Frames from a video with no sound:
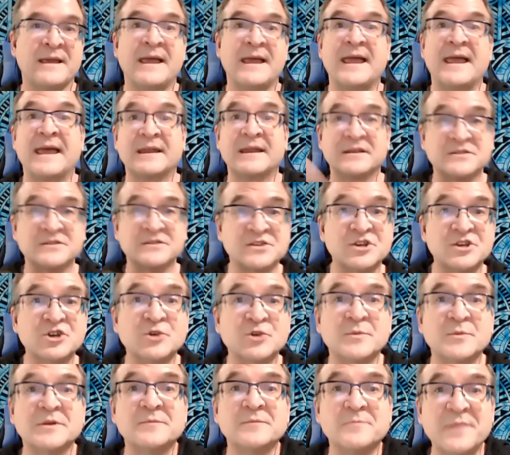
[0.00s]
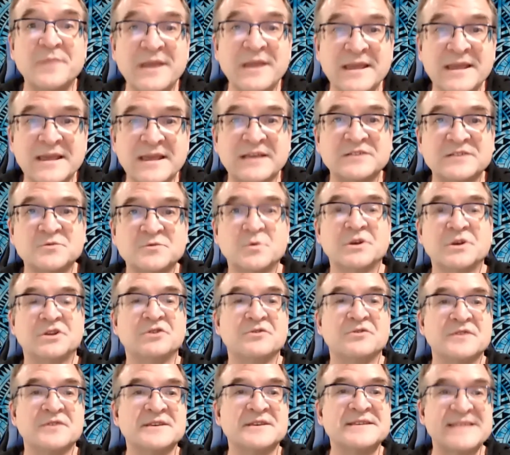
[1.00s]
And as human beings, we
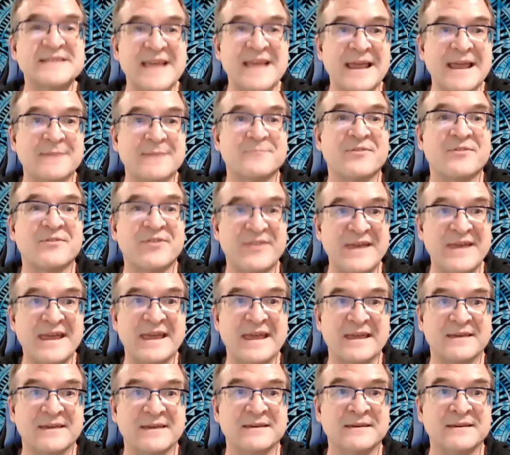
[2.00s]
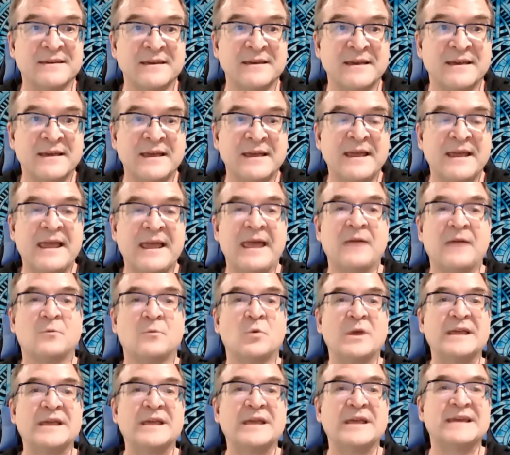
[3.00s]
do the same thing. And
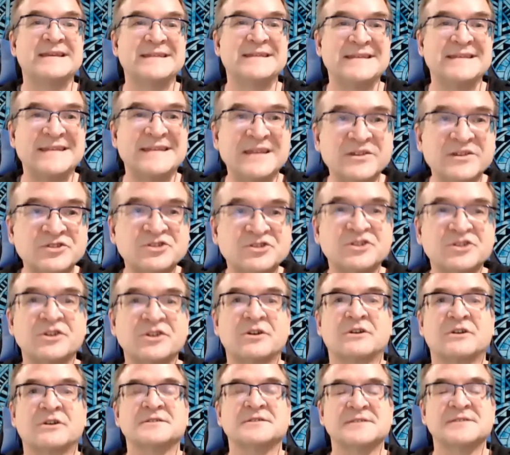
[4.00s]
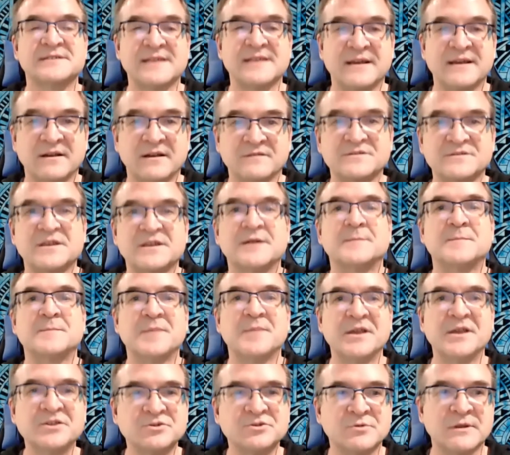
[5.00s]
we condition ourselves
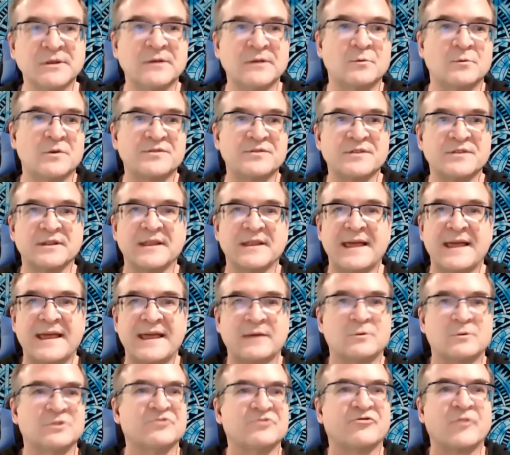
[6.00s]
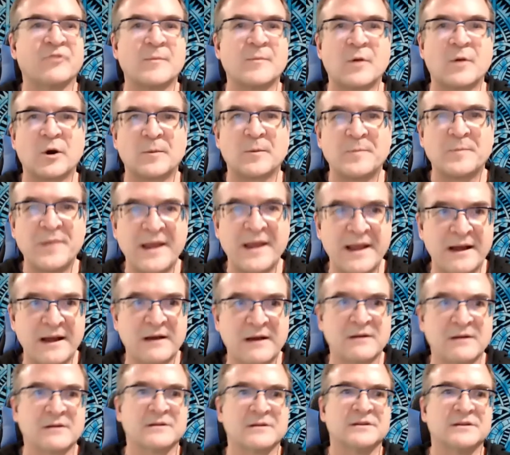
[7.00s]
habitually with the language from our
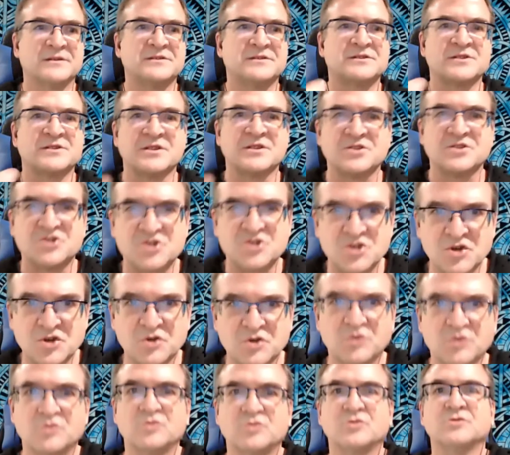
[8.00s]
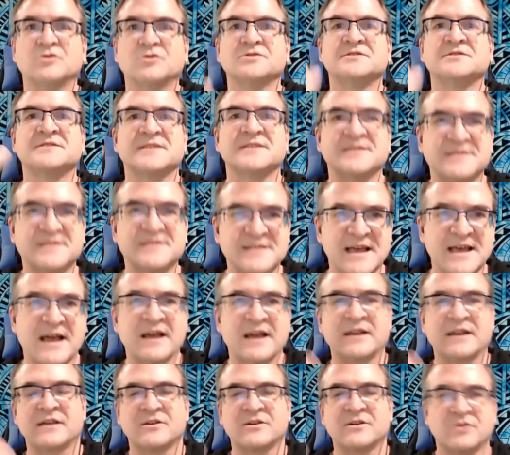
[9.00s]
parents, the school,
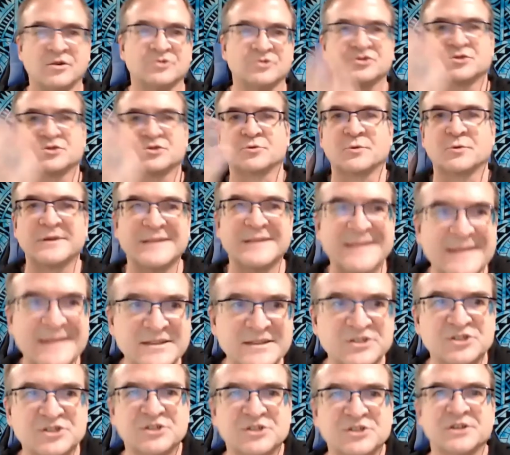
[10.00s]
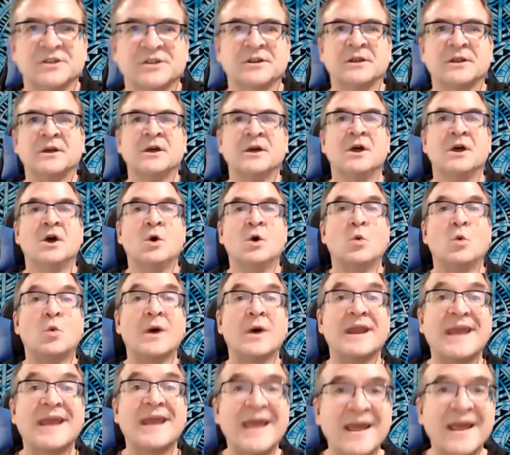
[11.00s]
society, culture, religion,
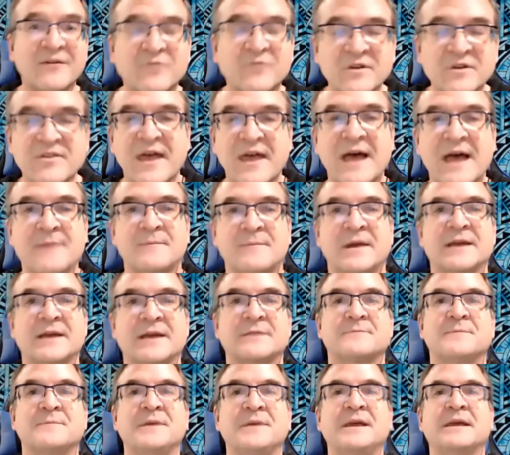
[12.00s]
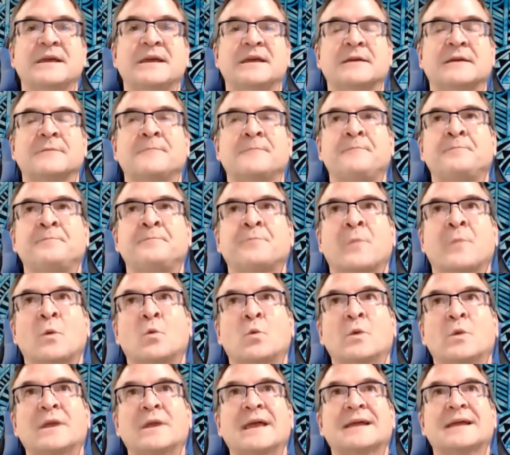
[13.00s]
whatever that might be,
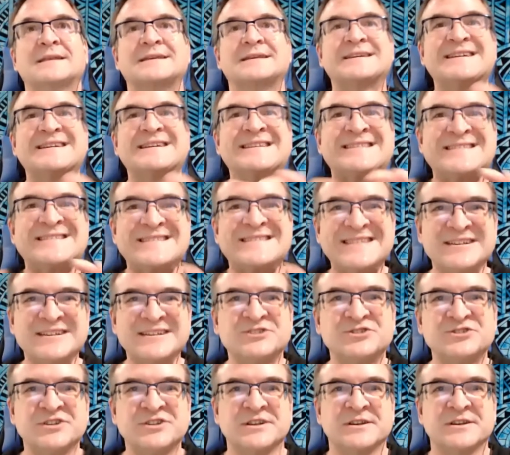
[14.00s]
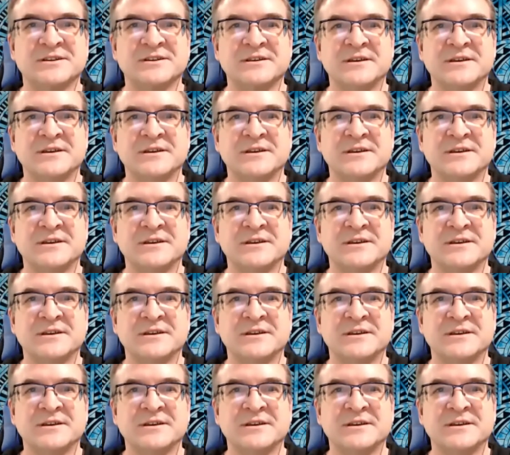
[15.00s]
we get conditioned.